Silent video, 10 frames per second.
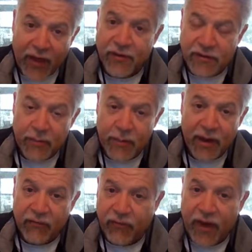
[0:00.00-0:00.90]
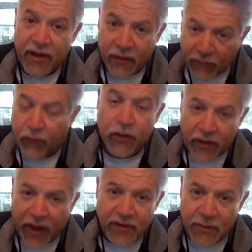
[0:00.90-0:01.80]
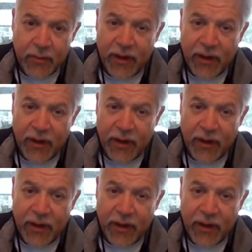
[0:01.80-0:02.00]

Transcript: thousand being fed and the four thousand